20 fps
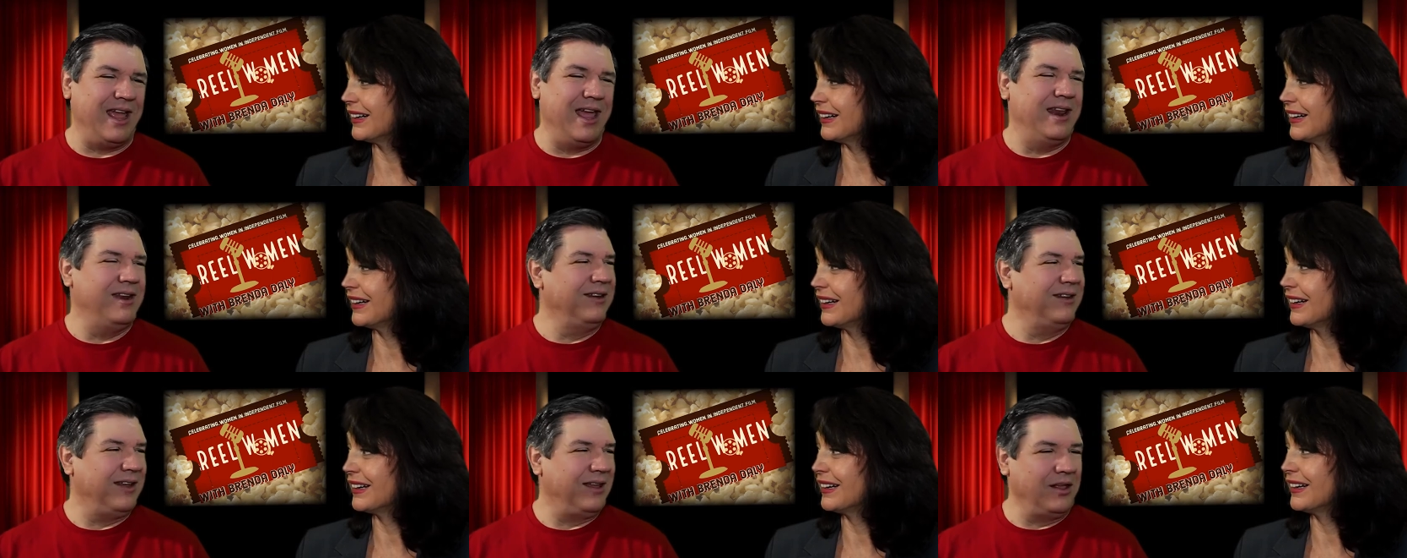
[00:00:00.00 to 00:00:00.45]

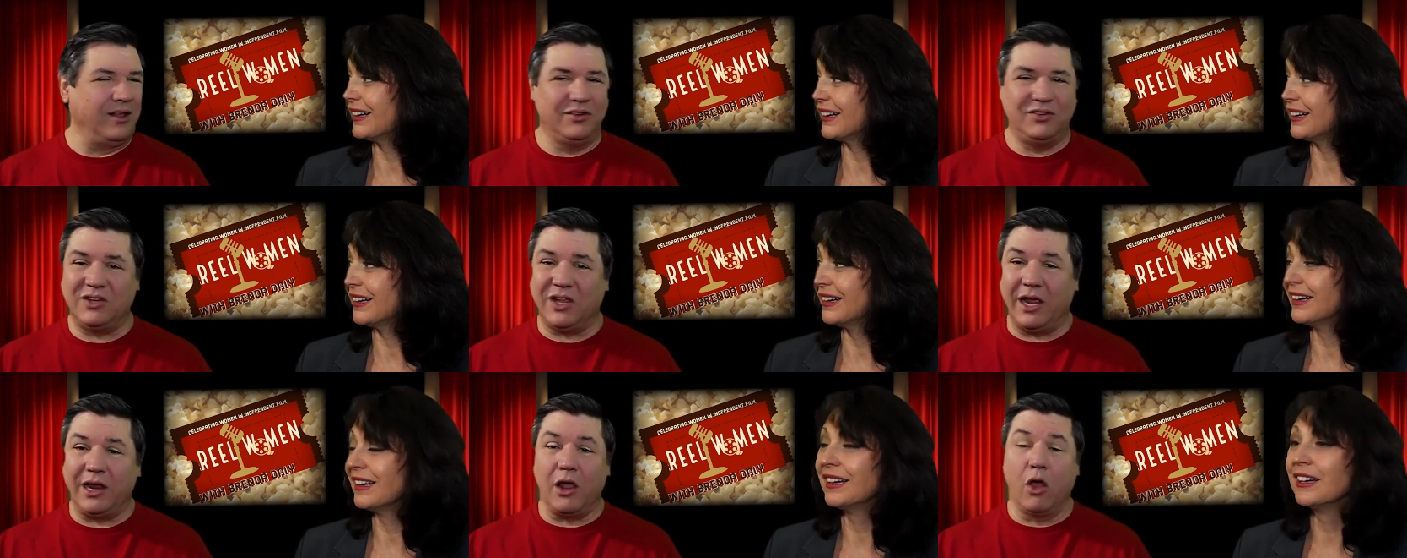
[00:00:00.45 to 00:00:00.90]
Speaker 1: And
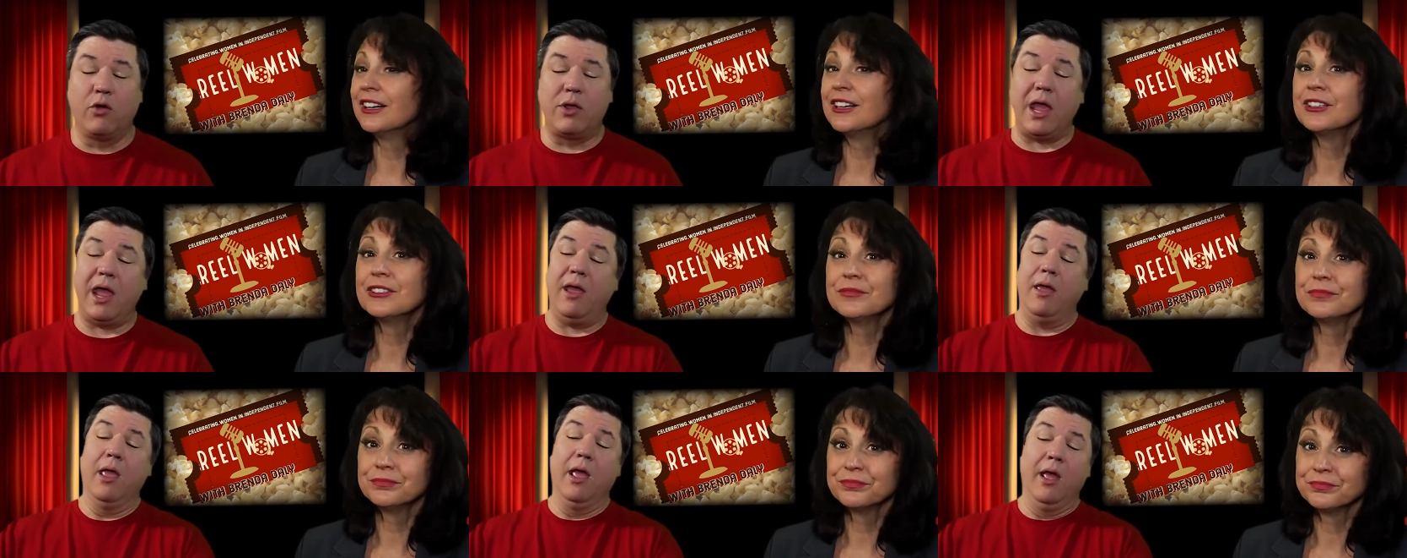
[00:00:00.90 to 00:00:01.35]
it's like,
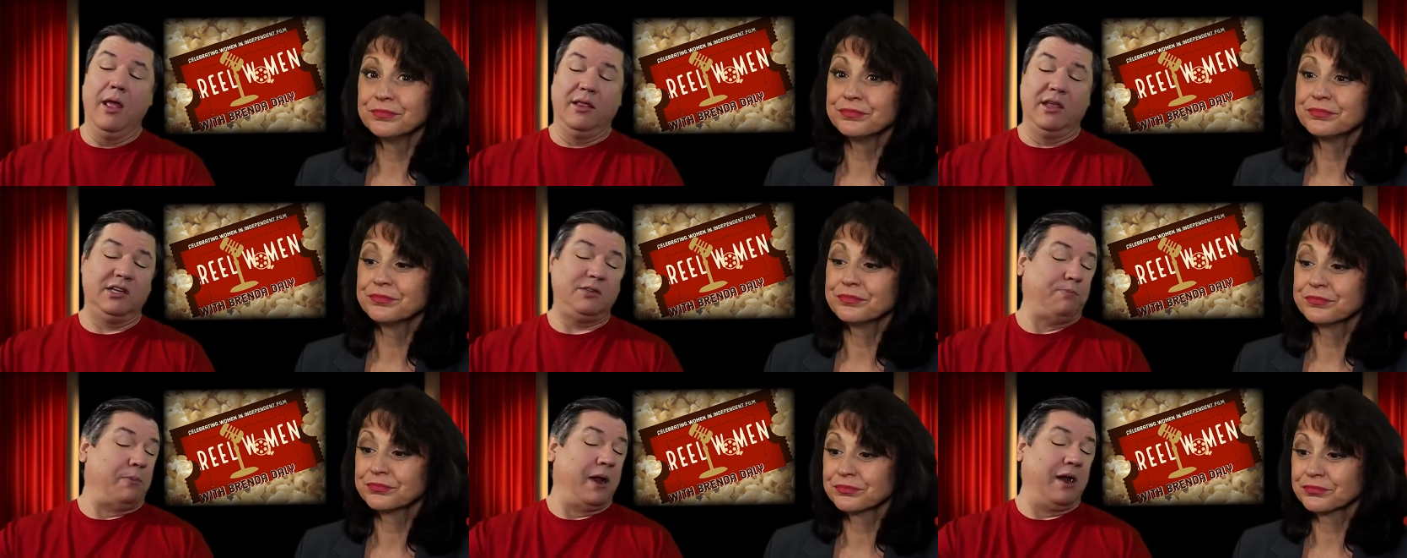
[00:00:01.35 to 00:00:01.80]
okay,
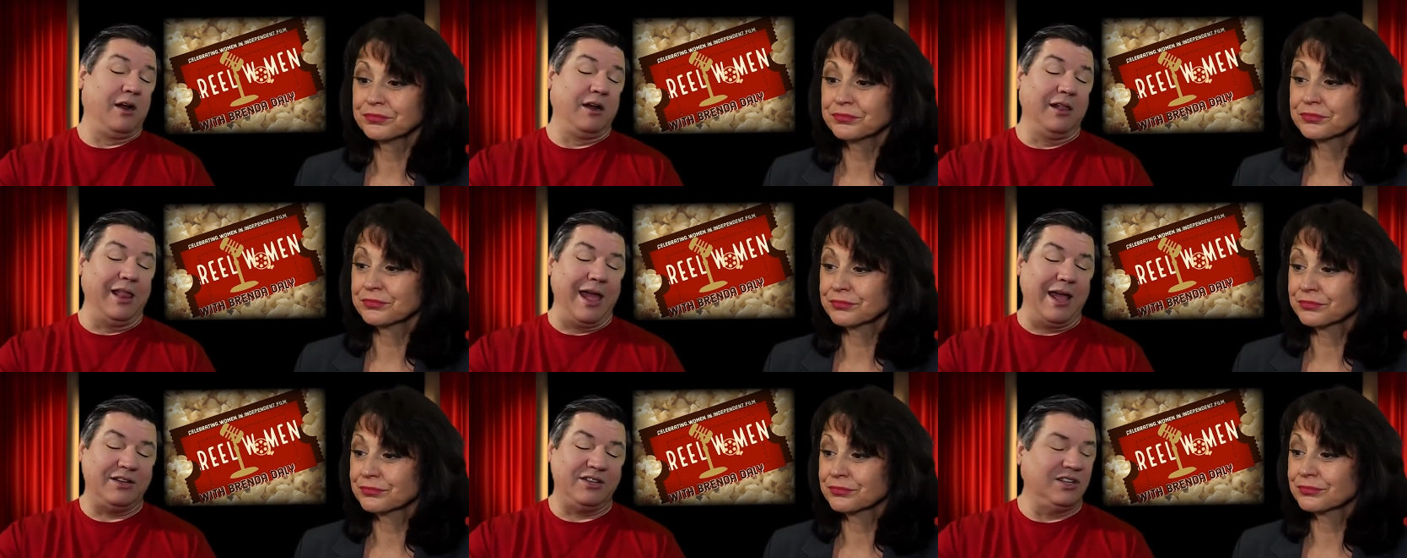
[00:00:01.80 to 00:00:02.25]
this pair of
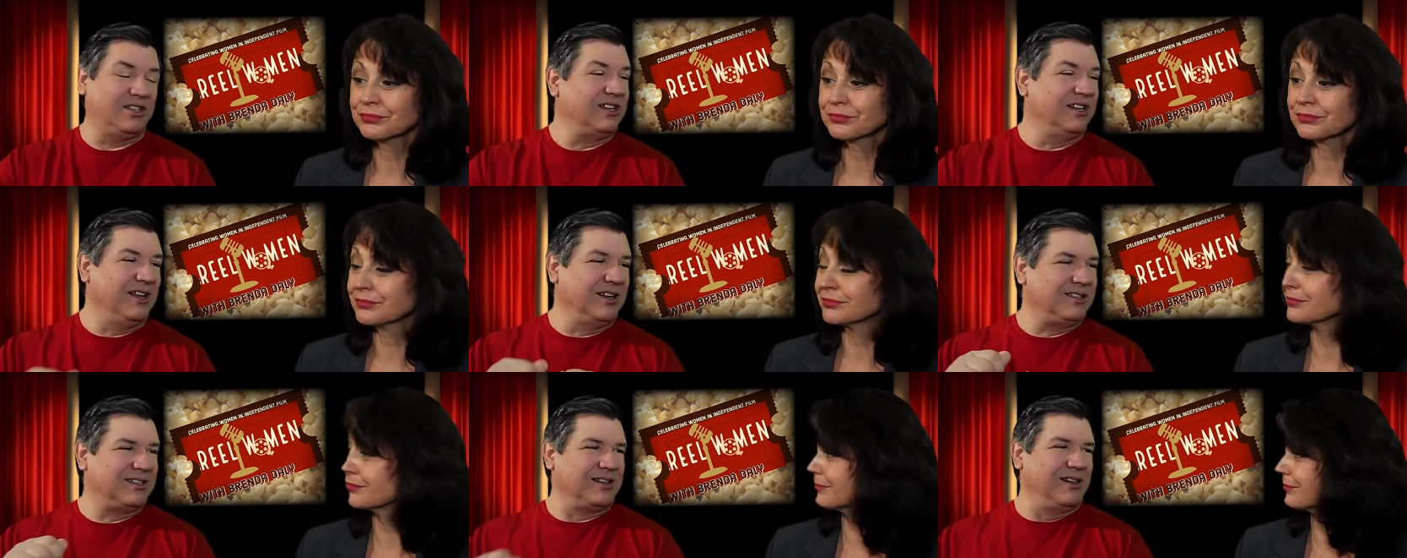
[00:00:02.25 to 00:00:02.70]
glasses
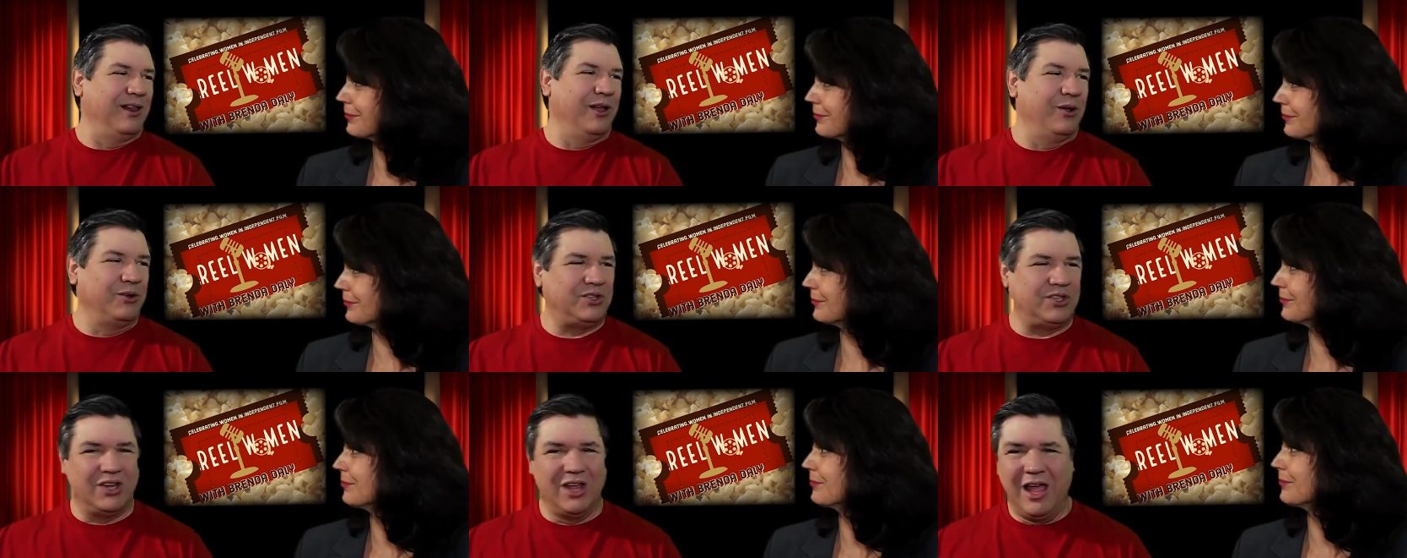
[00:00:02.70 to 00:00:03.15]
looks
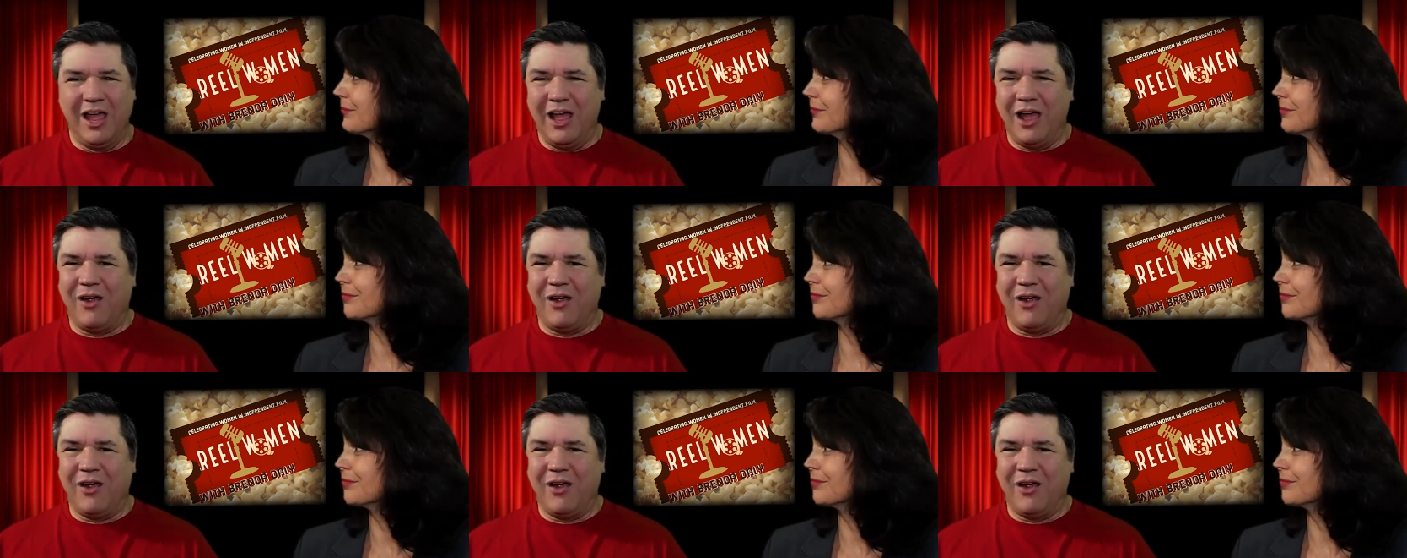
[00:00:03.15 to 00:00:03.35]
close.